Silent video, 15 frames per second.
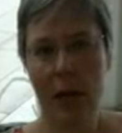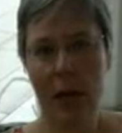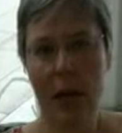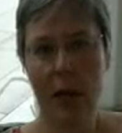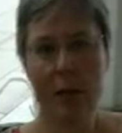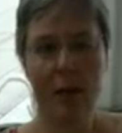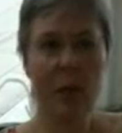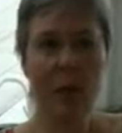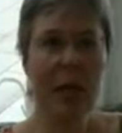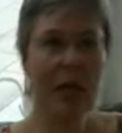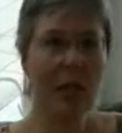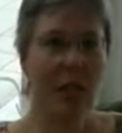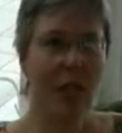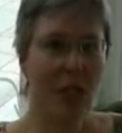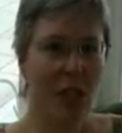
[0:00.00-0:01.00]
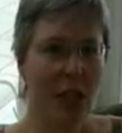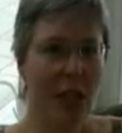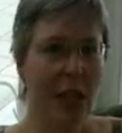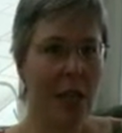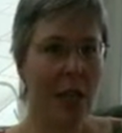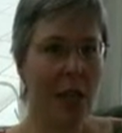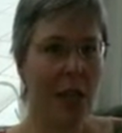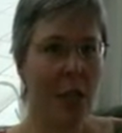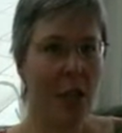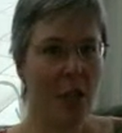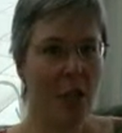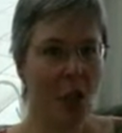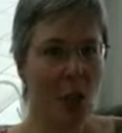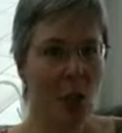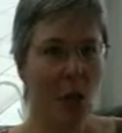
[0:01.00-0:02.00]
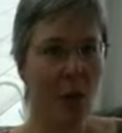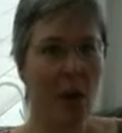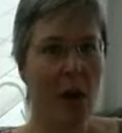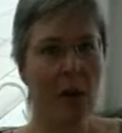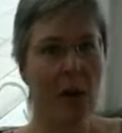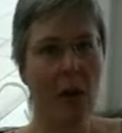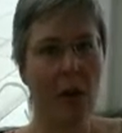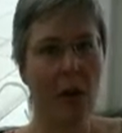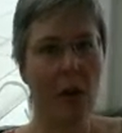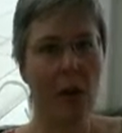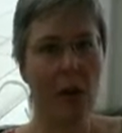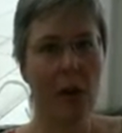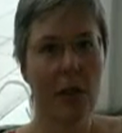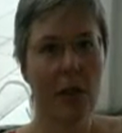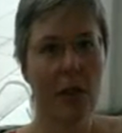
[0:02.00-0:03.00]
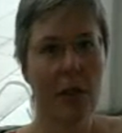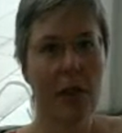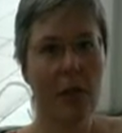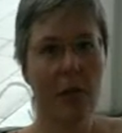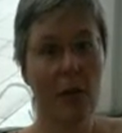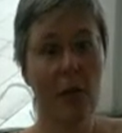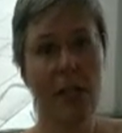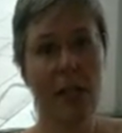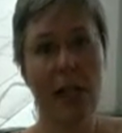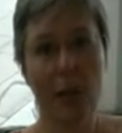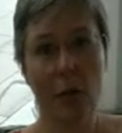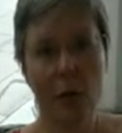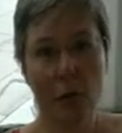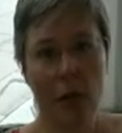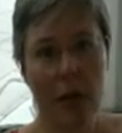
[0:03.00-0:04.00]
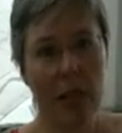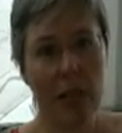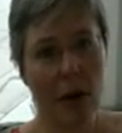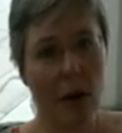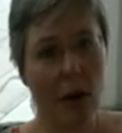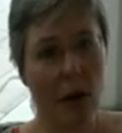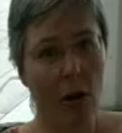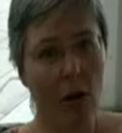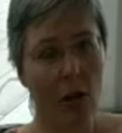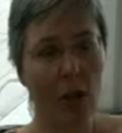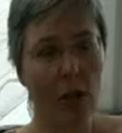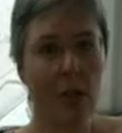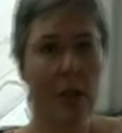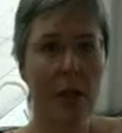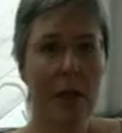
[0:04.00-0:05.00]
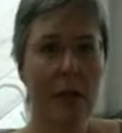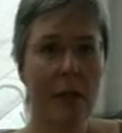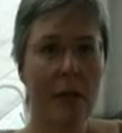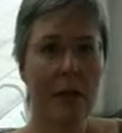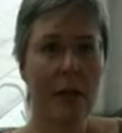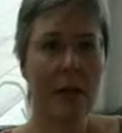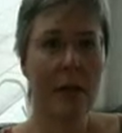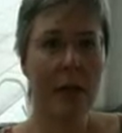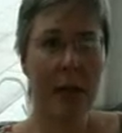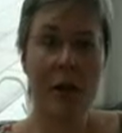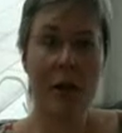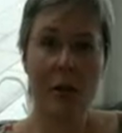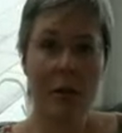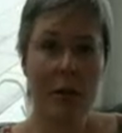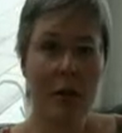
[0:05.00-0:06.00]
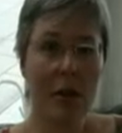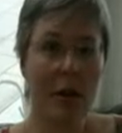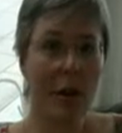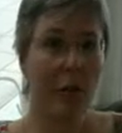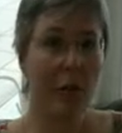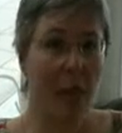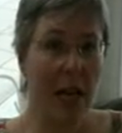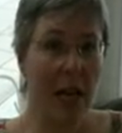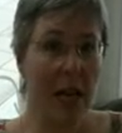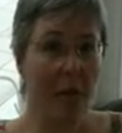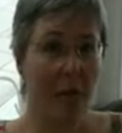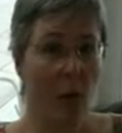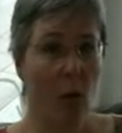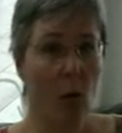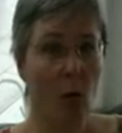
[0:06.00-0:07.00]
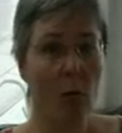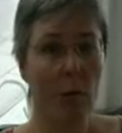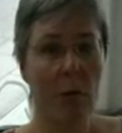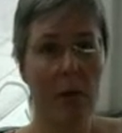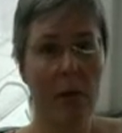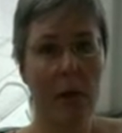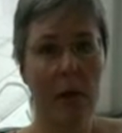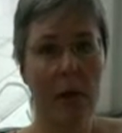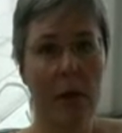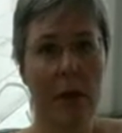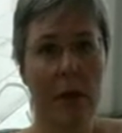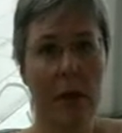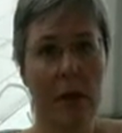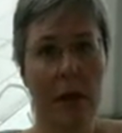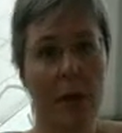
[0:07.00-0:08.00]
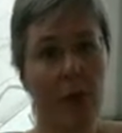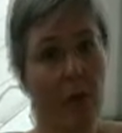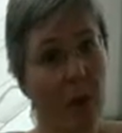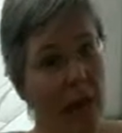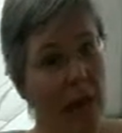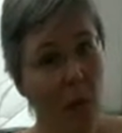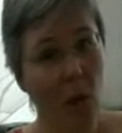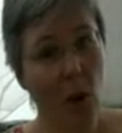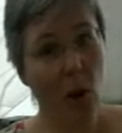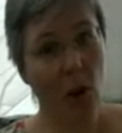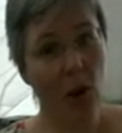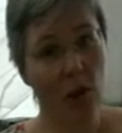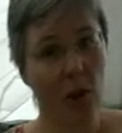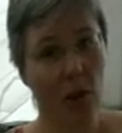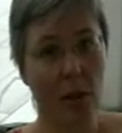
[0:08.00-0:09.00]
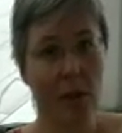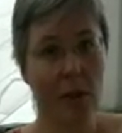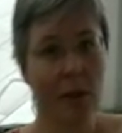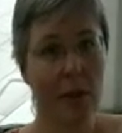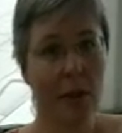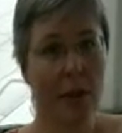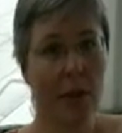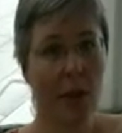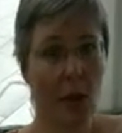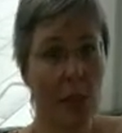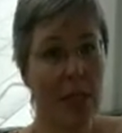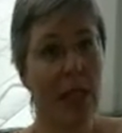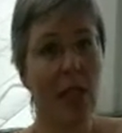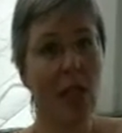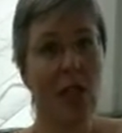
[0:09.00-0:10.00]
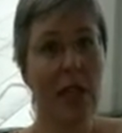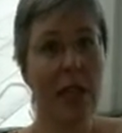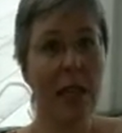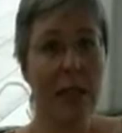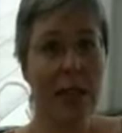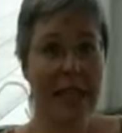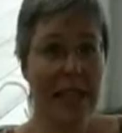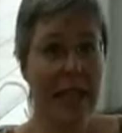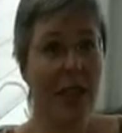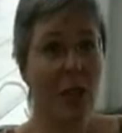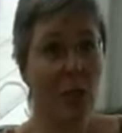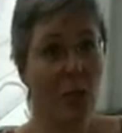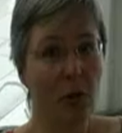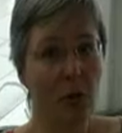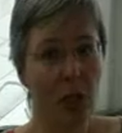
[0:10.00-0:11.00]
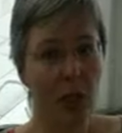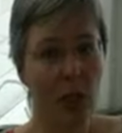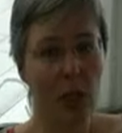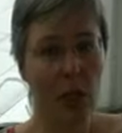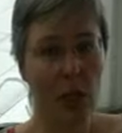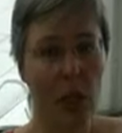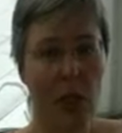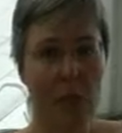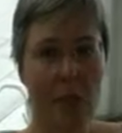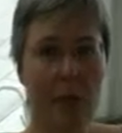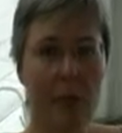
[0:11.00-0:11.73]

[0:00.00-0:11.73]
I think we need to change how we talk about art. If we're saying great art, that art can come from any form and from any person who is actually keen to produce it.